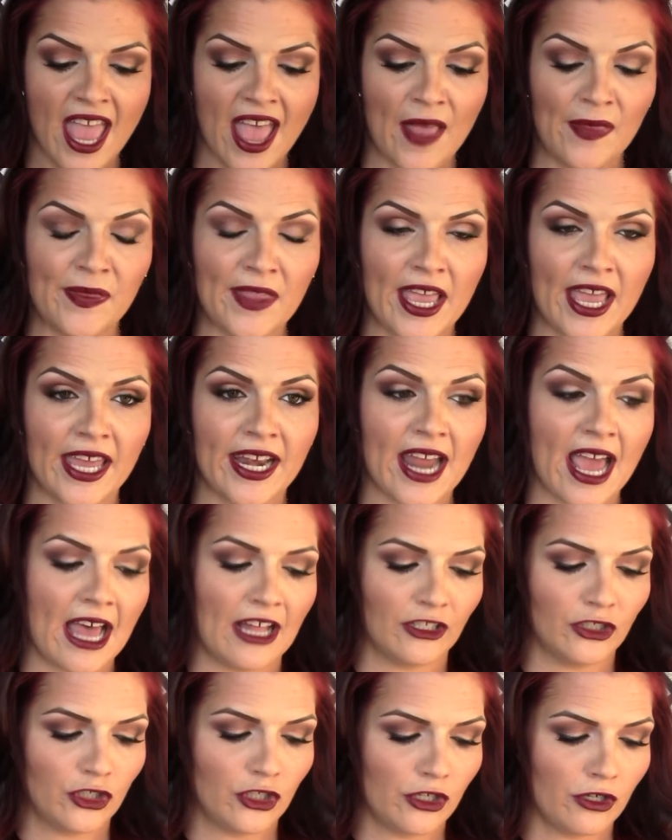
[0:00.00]
And then
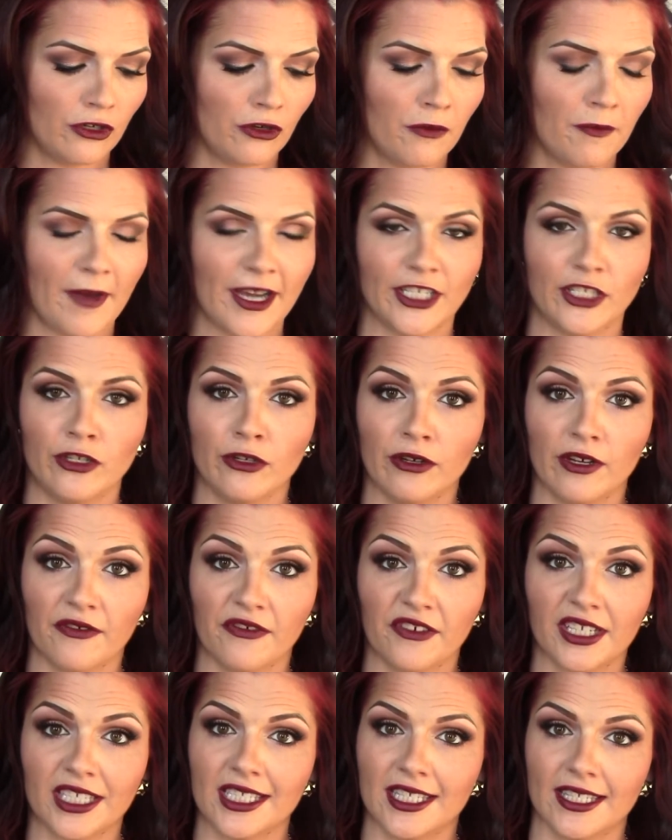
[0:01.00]
I'll do my two
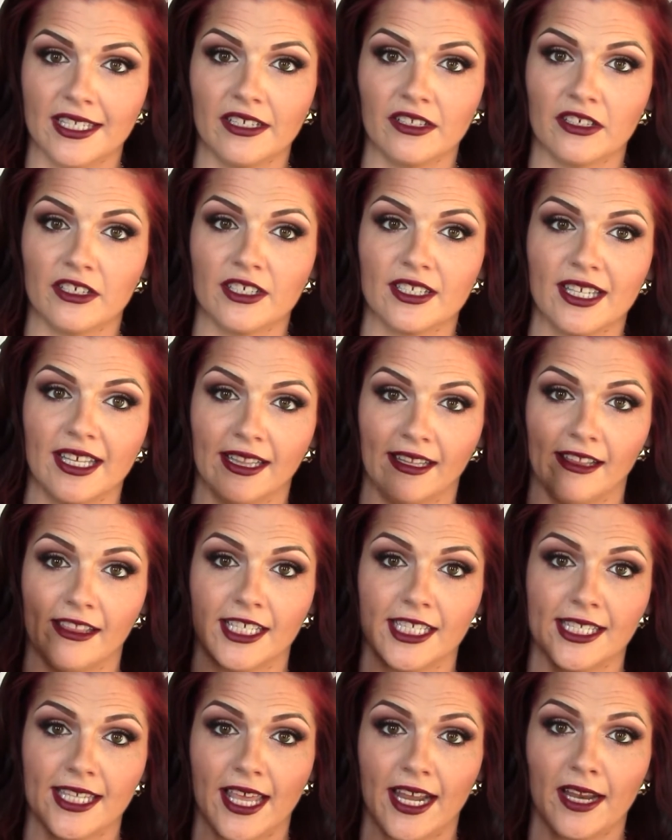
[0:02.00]
different concealers and then
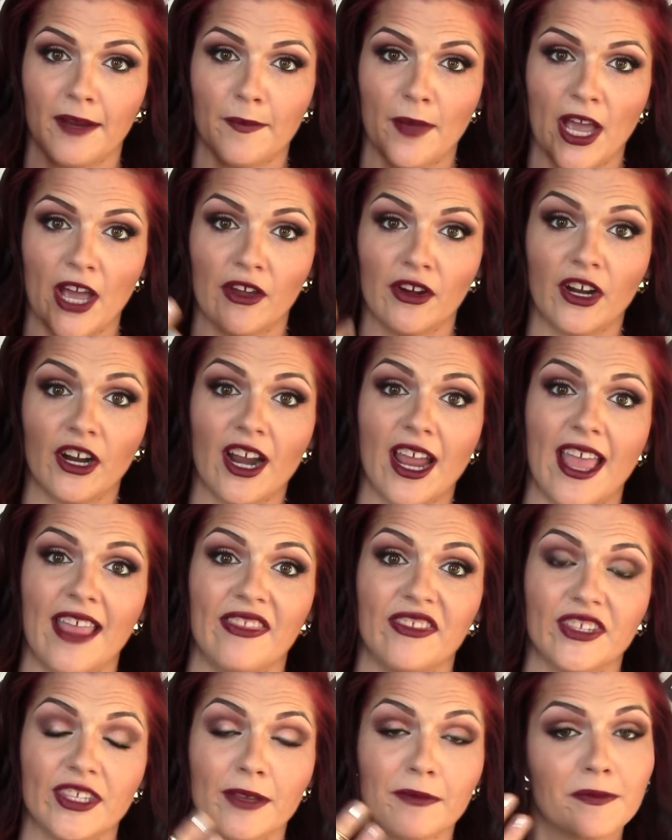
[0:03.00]
the setting powder.
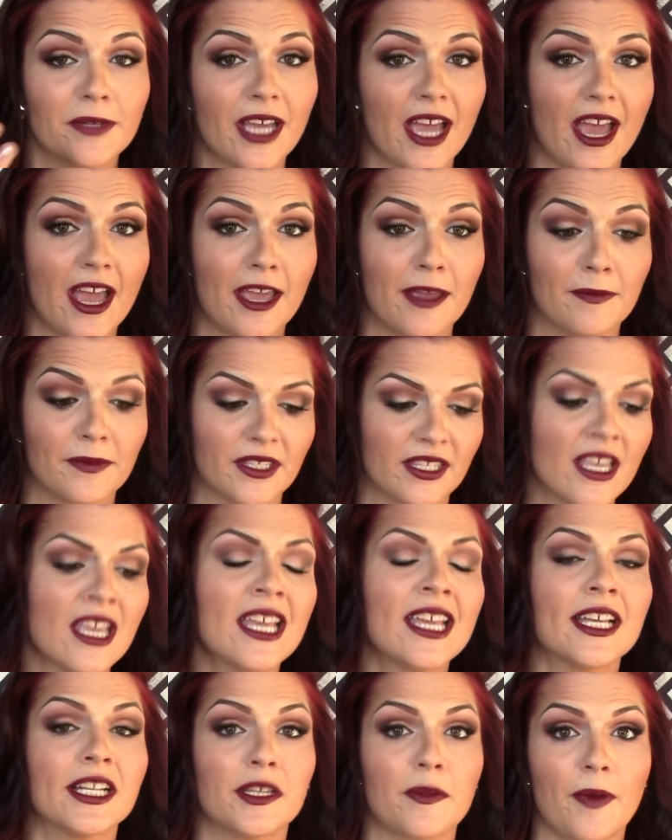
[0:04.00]
And sometimes,
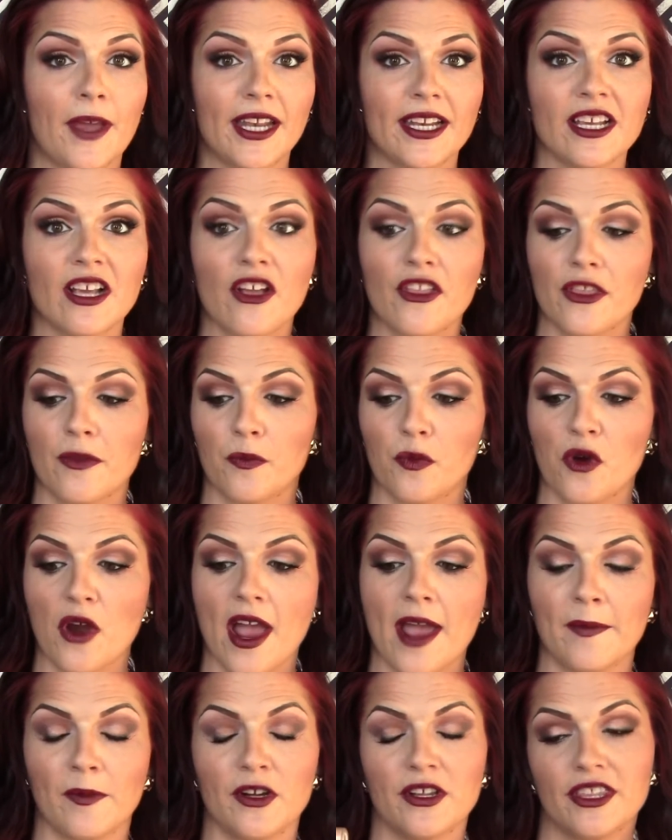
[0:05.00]
depending on the
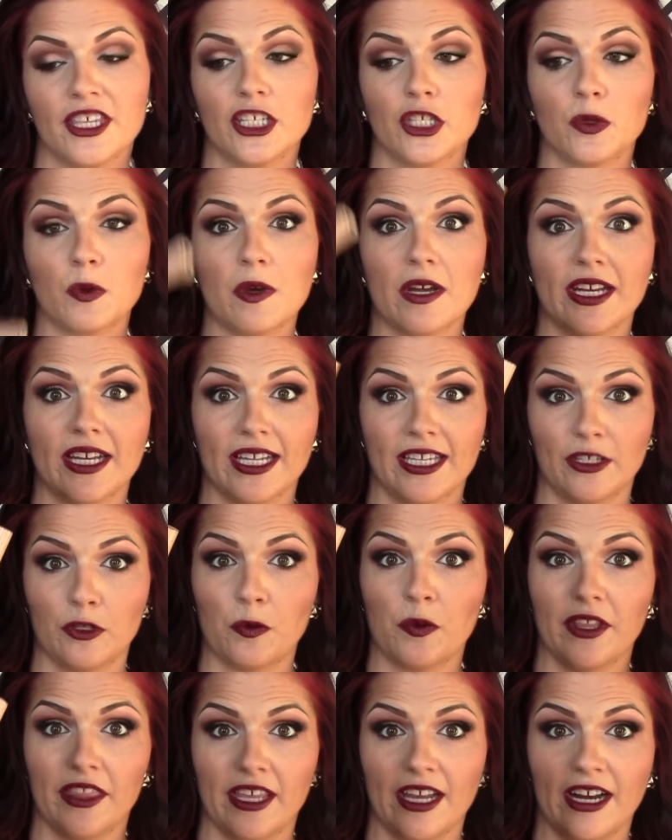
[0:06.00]
primer, this one is
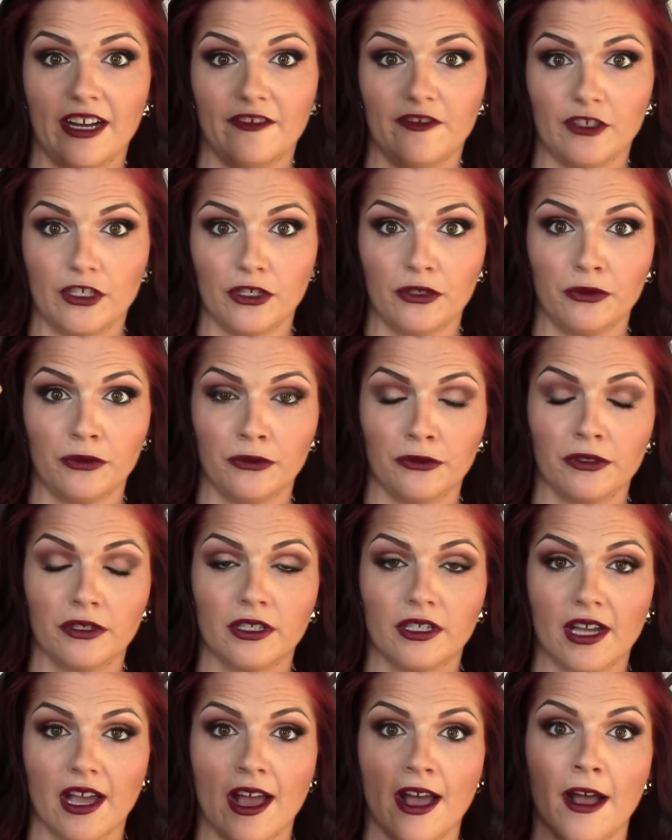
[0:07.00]
one that I've
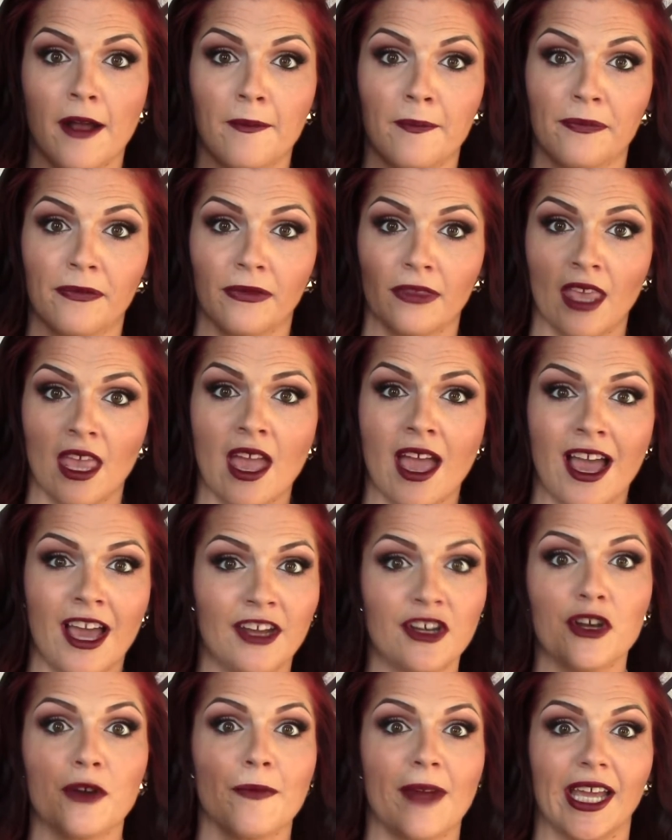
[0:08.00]
used
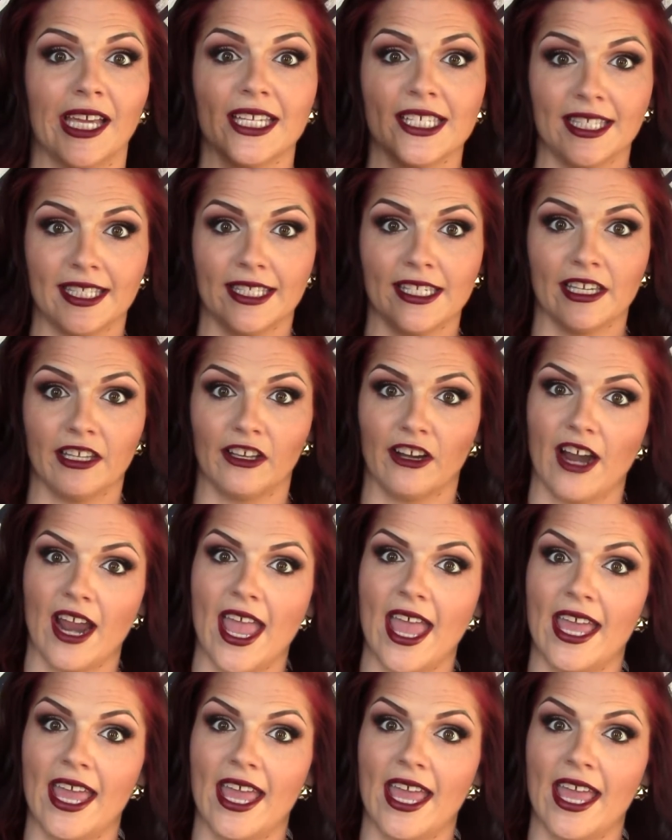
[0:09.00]
under my concealer.